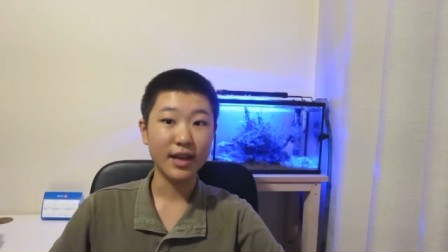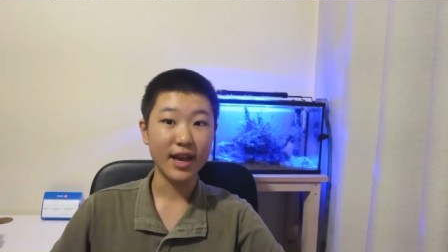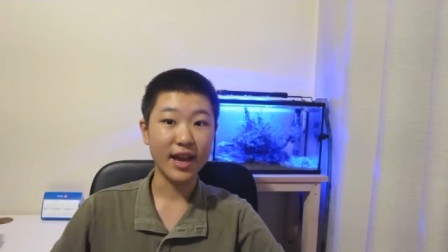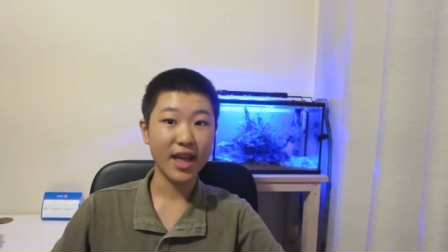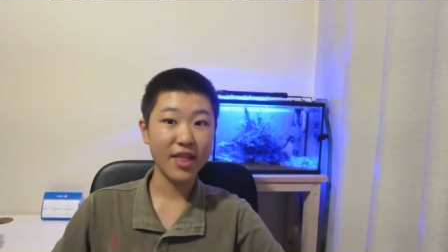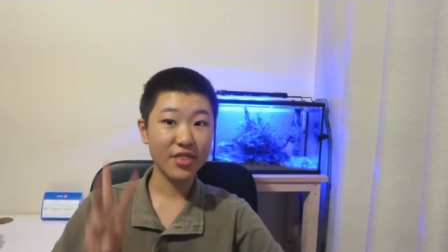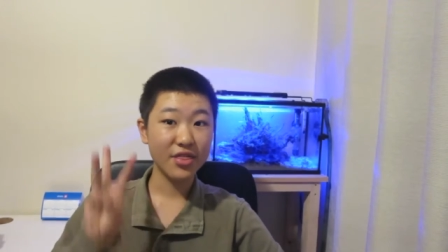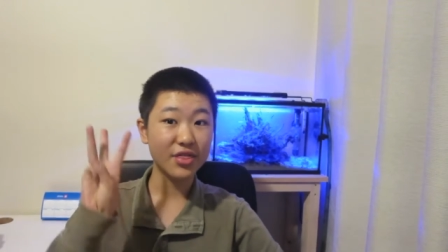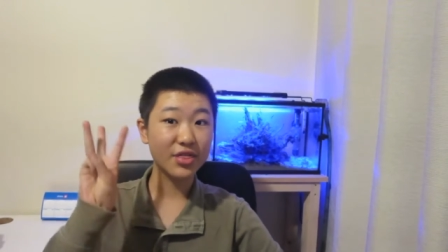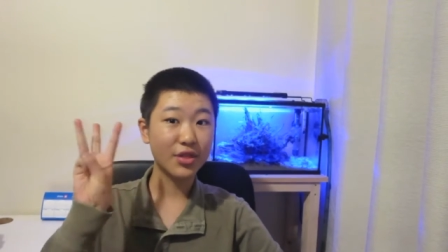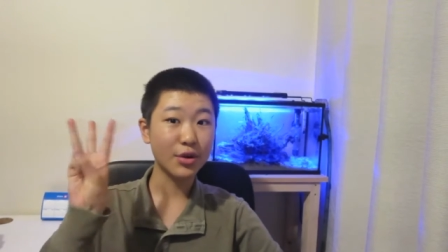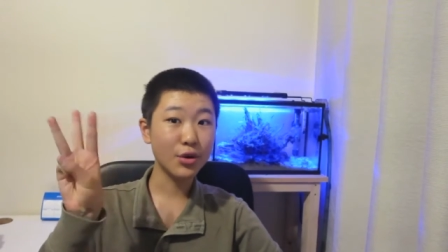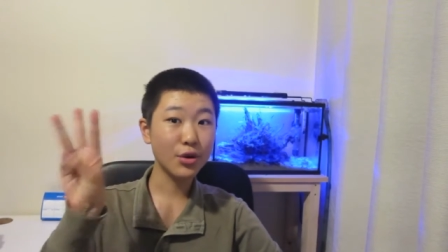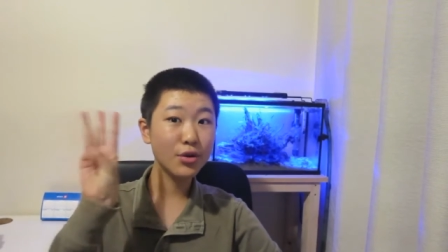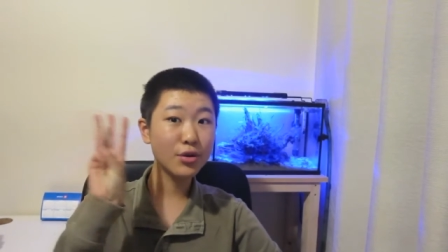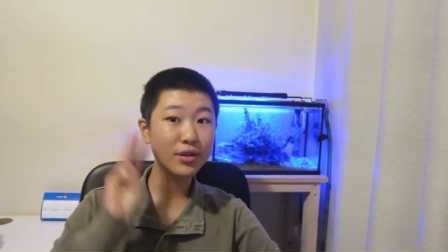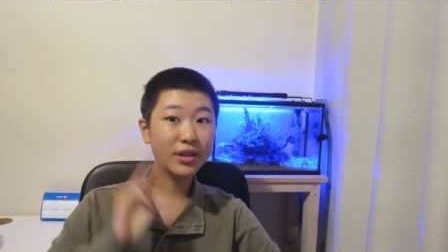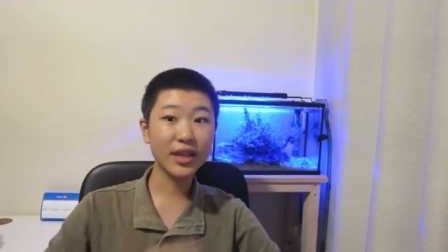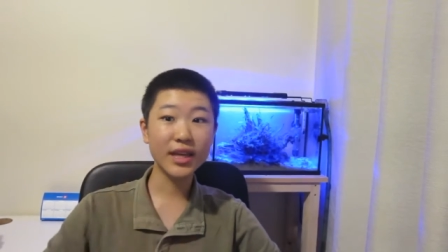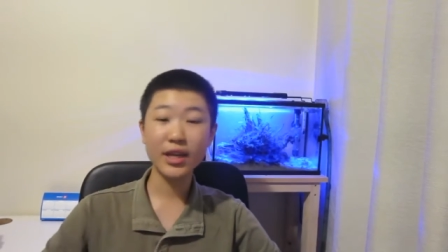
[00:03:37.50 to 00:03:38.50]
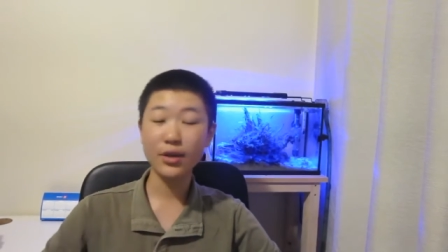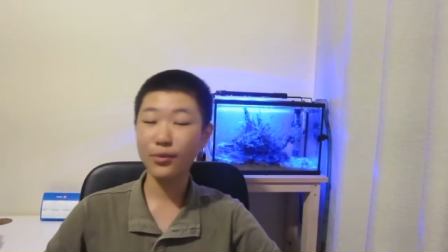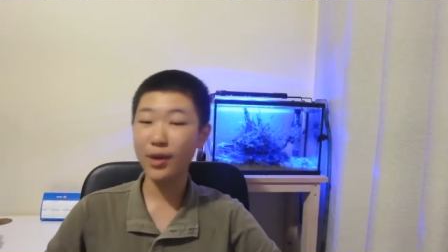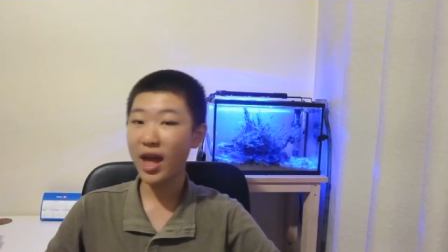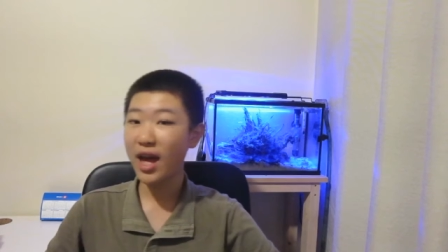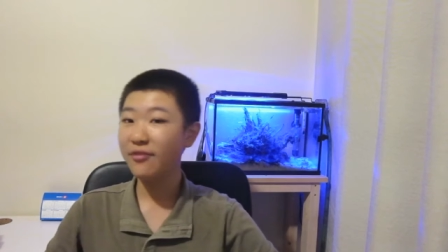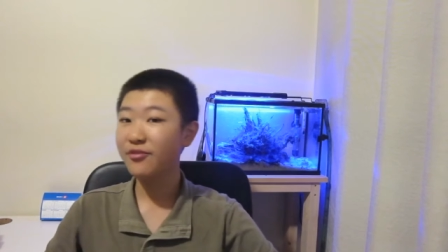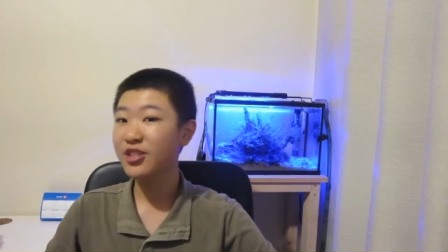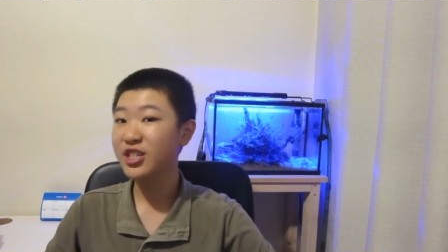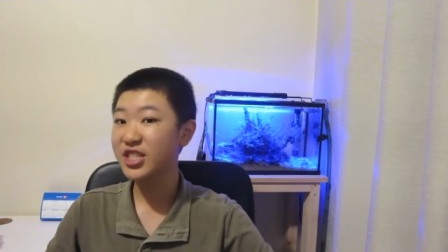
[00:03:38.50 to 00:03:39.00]
And thirdly, we
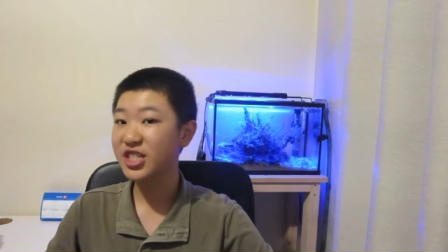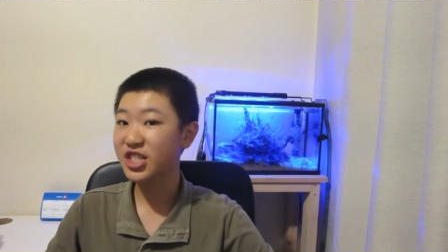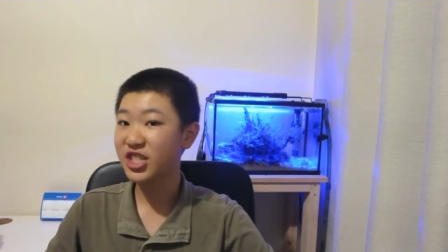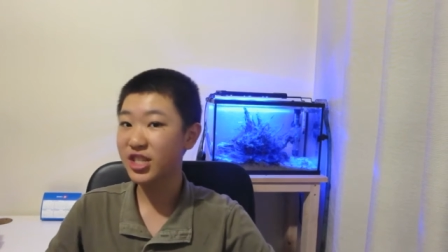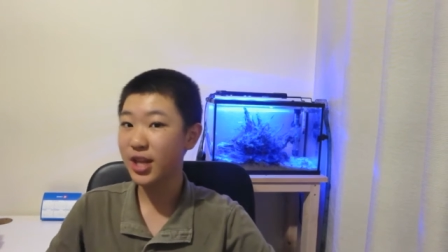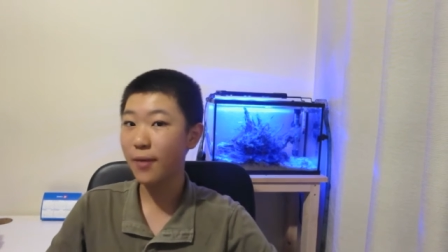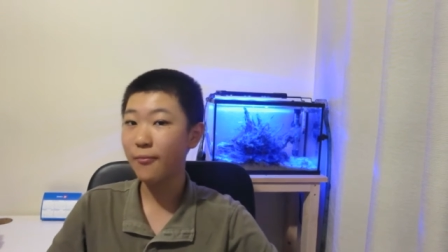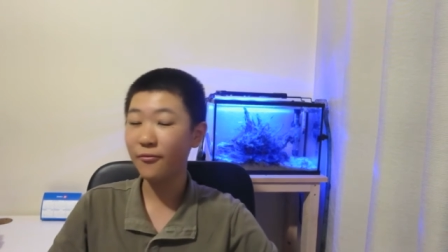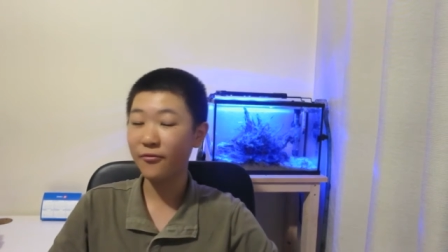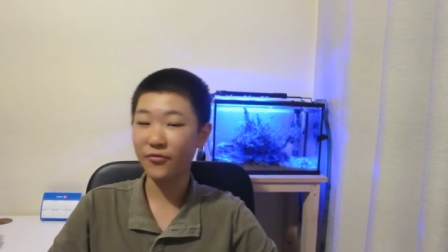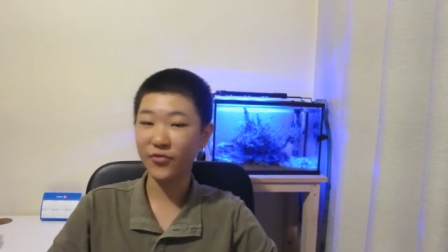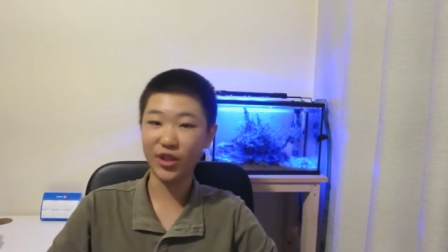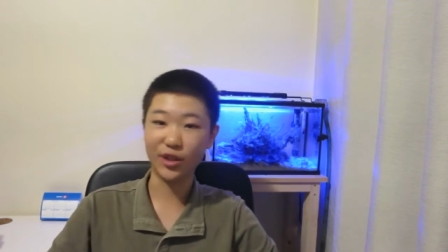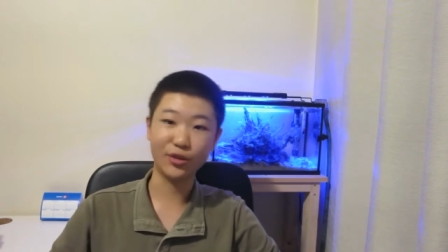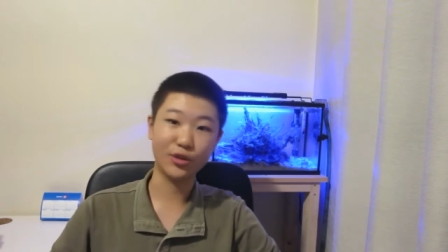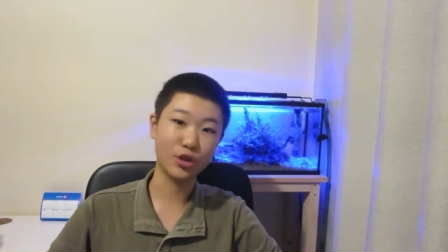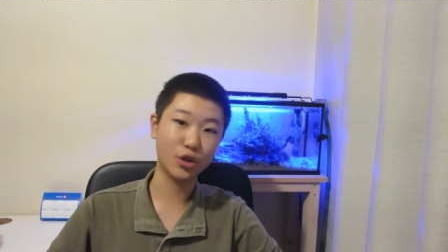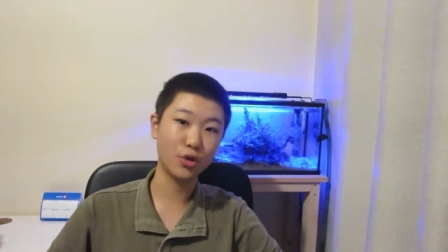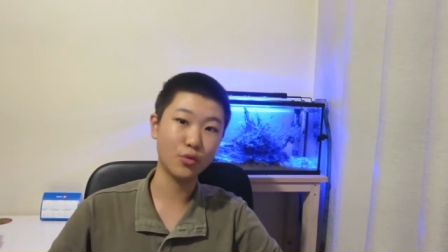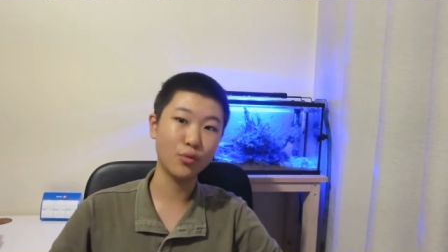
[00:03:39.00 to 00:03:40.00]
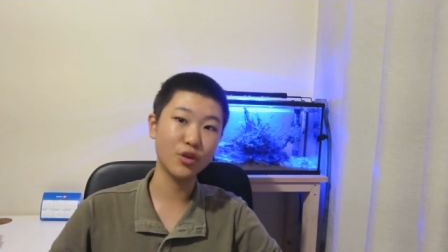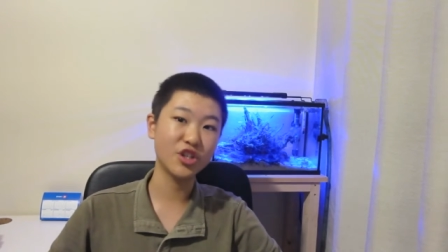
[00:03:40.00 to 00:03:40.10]
have the sump filter,